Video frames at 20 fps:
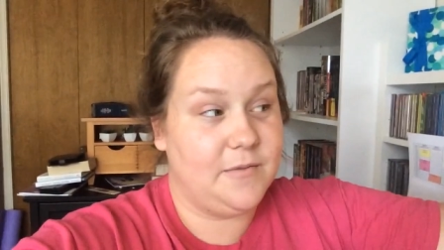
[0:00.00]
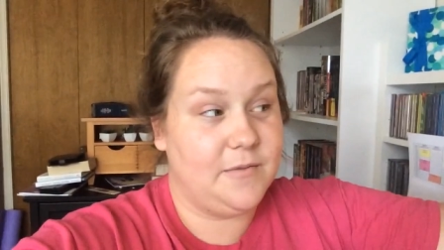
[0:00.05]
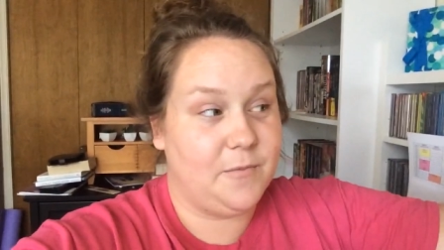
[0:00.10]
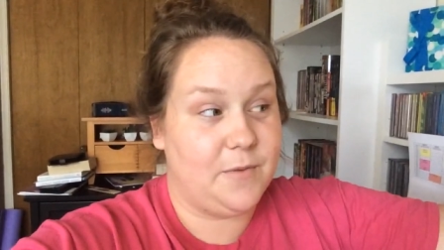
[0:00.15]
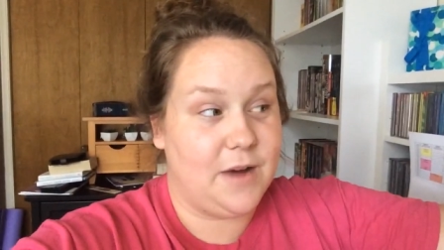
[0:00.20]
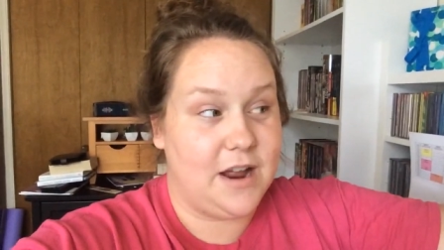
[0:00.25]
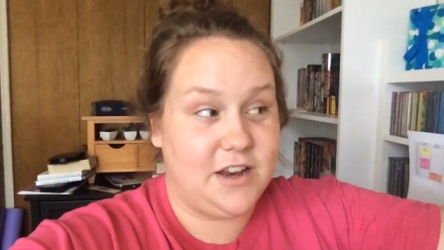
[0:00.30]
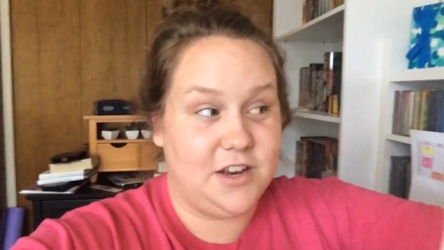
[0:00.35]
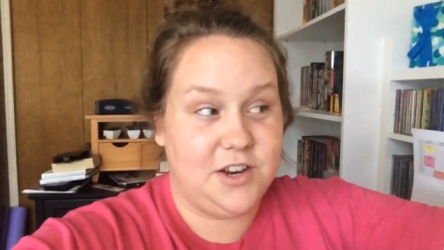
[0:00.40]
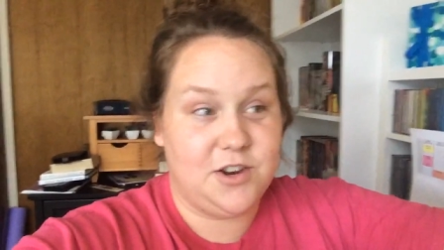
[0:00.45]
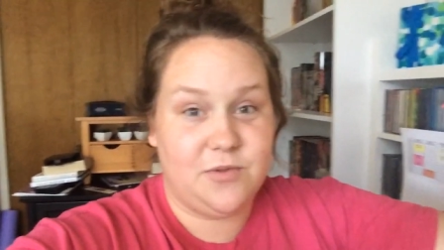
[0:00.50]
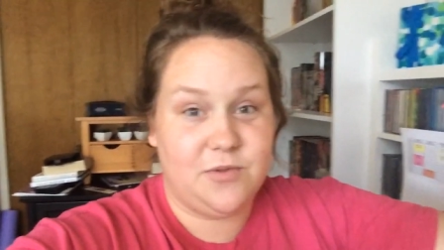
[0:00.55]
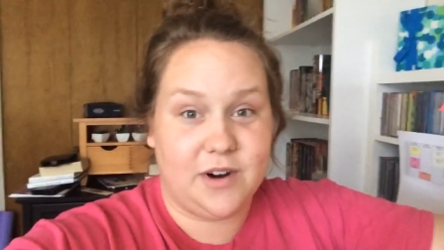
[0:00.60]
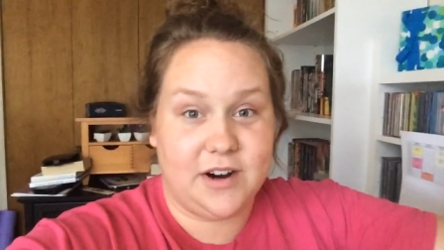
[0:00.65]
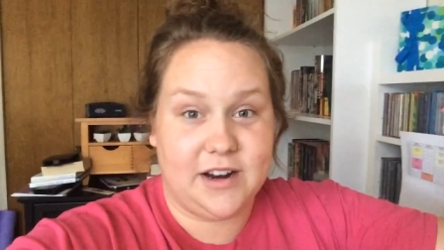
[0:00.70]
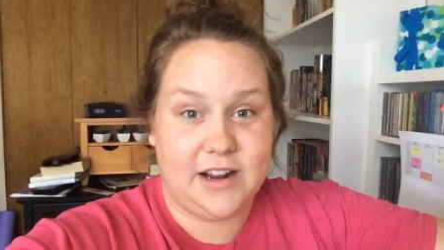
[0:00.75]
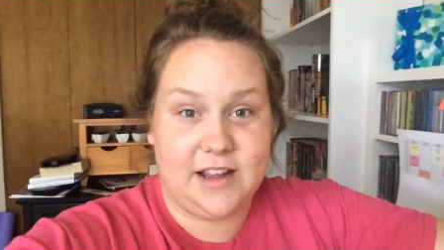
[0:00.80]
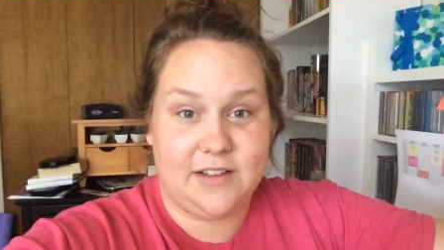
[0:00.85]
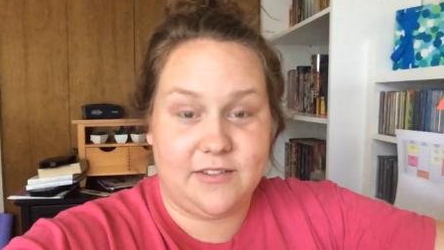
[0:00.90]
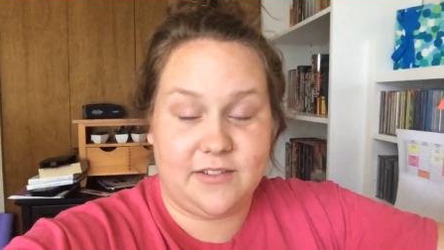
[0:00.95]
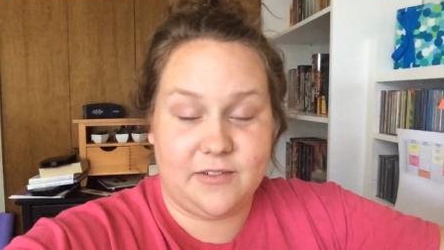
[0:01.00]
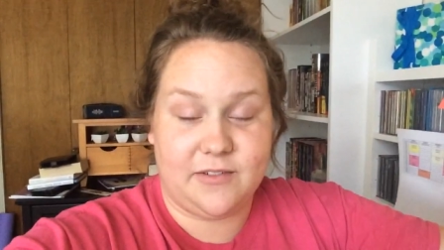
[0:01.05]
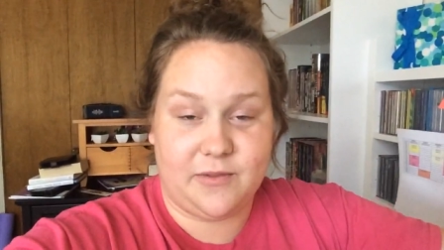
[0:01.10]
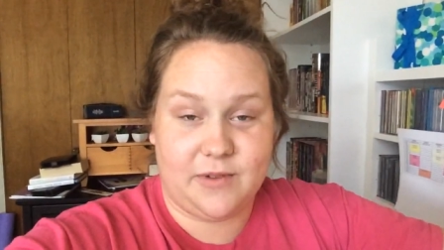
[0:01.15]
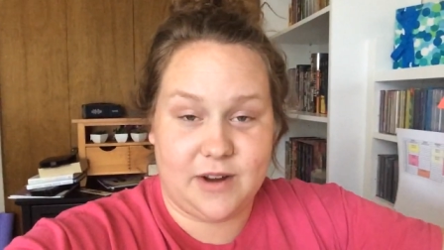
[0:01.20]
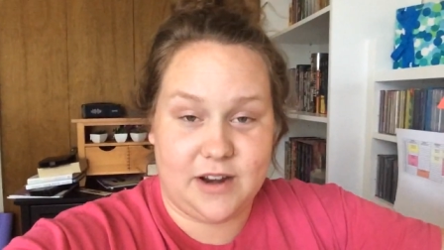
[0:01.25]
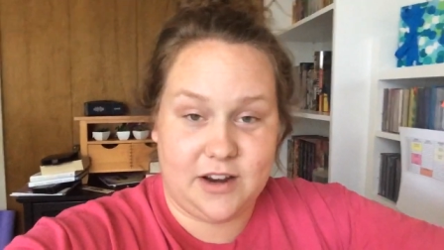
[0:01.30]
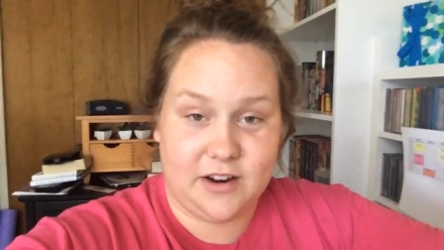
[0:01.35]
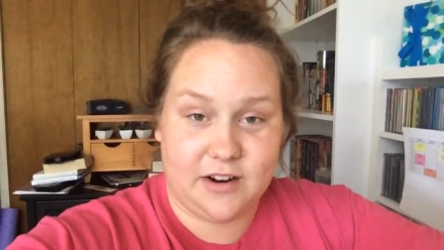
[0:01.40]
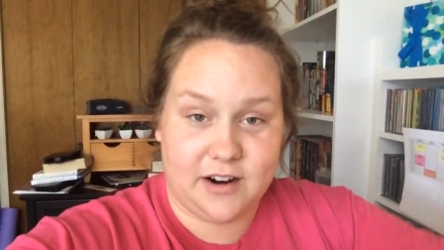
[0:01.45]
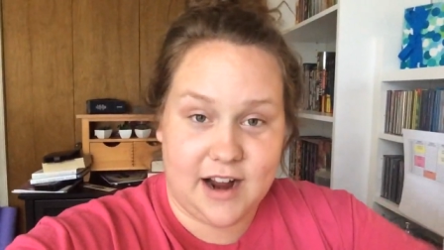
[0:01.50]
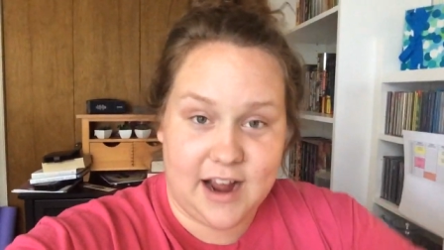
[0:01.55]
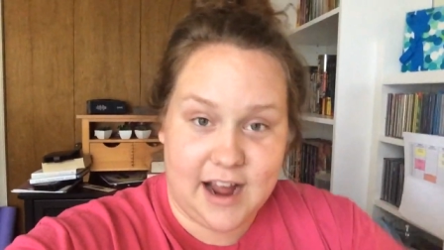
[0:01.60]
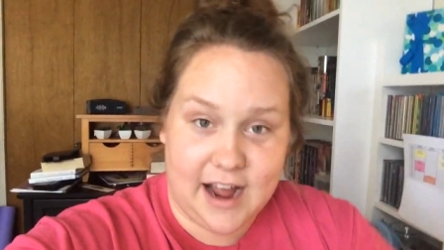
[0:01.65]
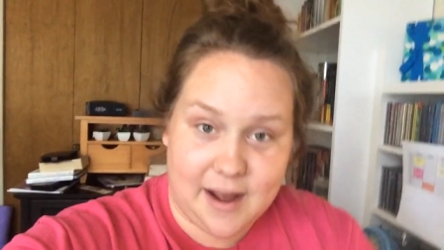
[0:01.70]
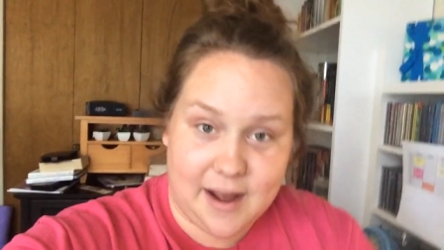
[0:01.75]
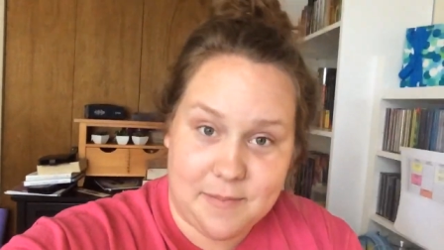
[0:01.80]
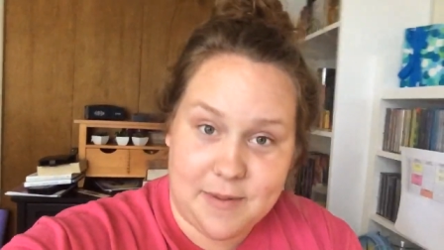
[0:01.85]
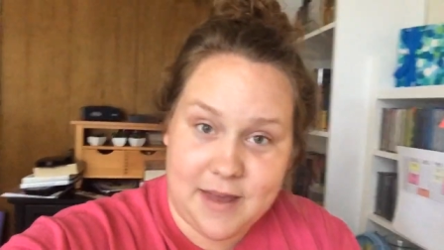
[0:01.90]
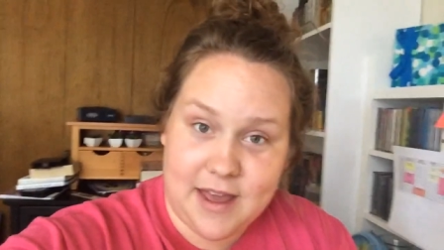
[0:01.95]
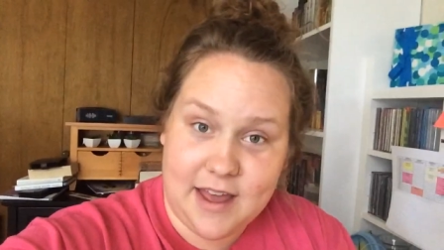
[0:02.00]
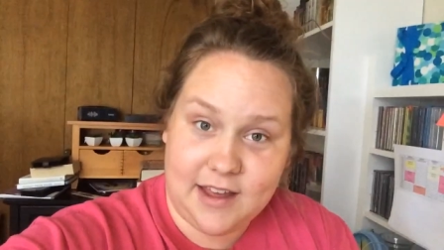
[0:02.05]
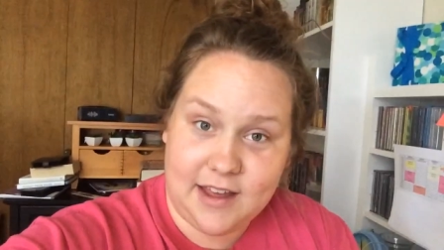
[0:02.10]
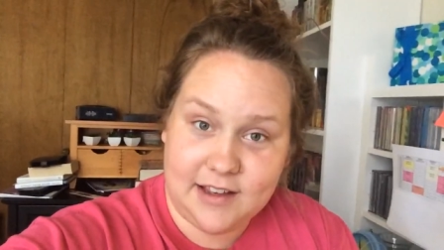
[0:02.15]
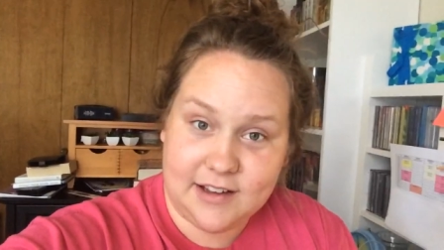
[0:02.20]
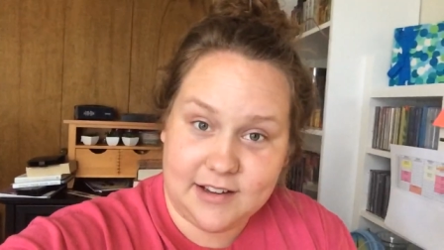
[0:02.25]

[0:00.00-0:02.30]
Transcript: when you are when you're happy